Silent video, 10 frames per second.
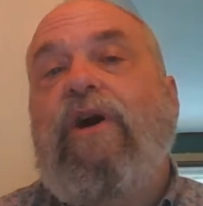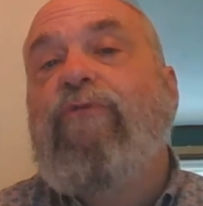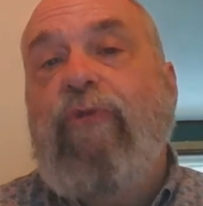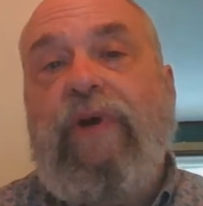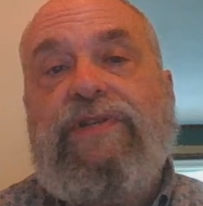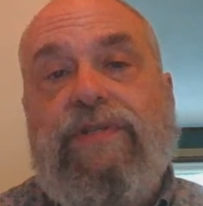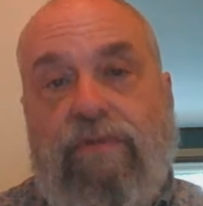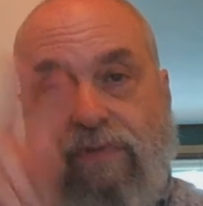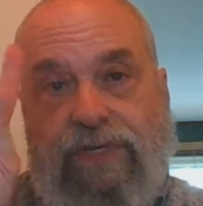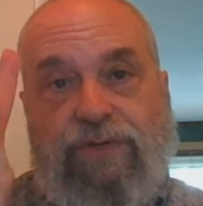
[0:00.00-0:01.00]
Voice,
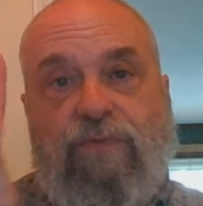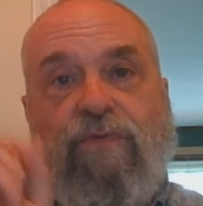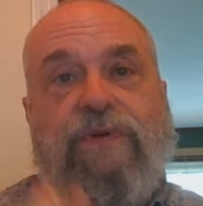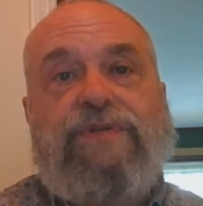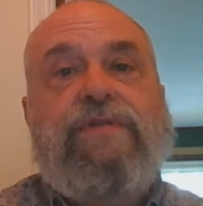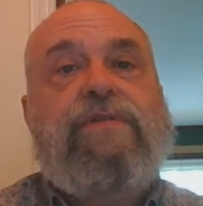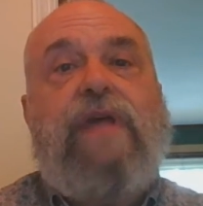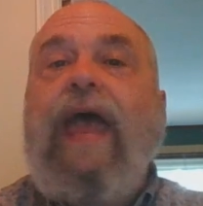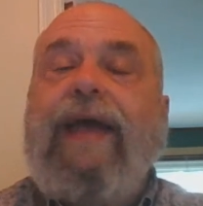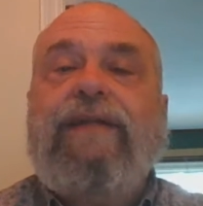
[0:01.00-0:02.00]
there are only 2 voices,
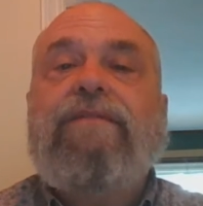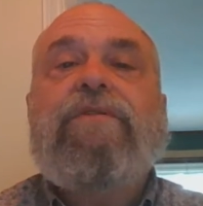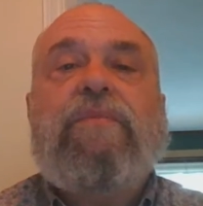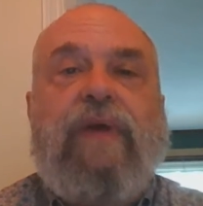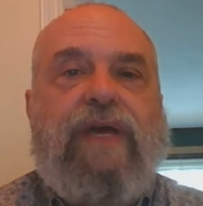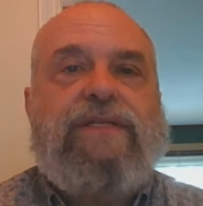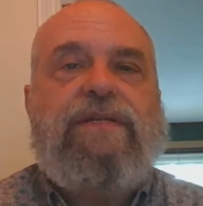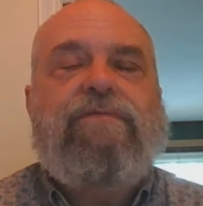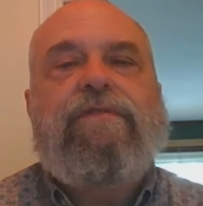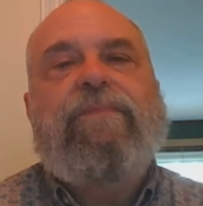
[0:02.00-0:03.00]
active and
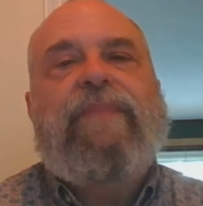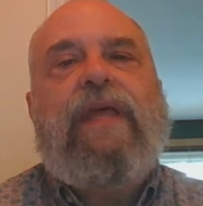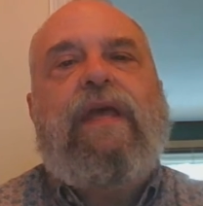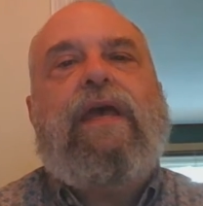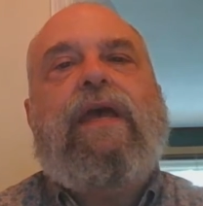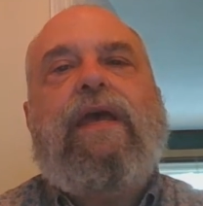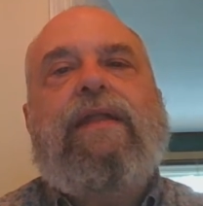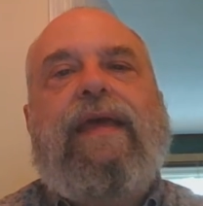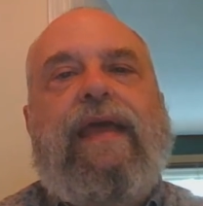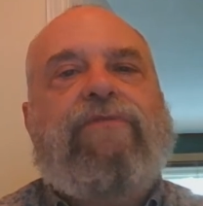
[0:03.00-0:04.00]
passive,
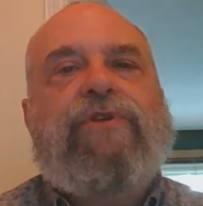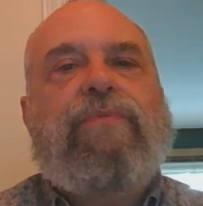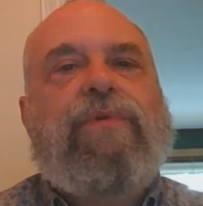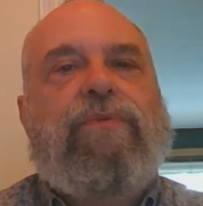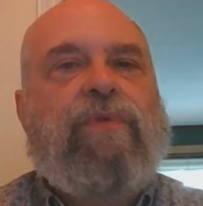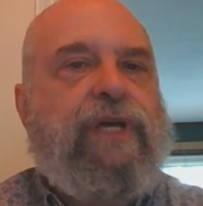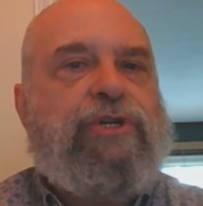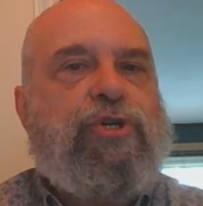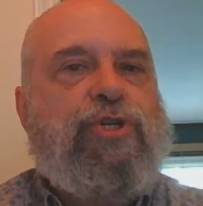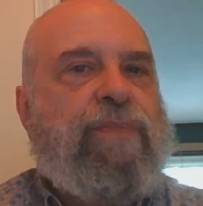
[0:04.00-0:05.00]
and they have to do with the
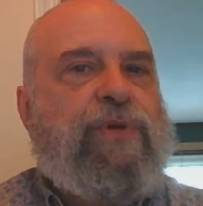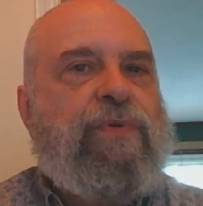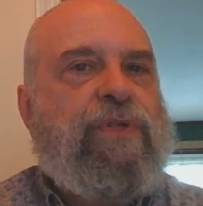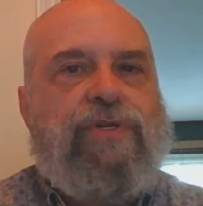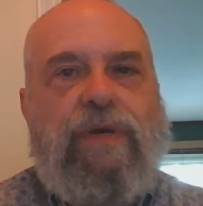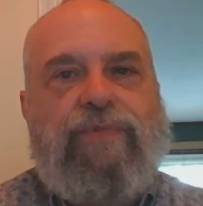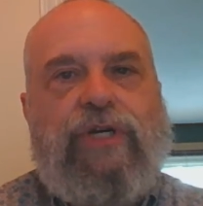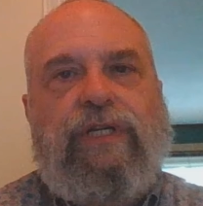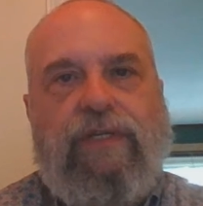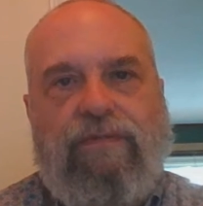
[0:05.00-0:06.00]
relationship between the
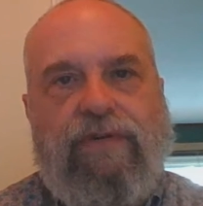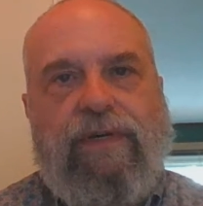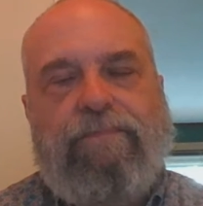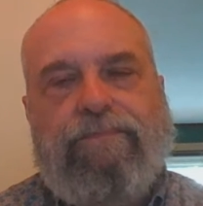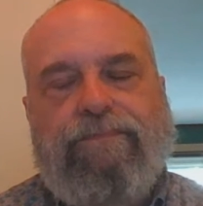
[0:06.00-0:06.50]
subject and the verb.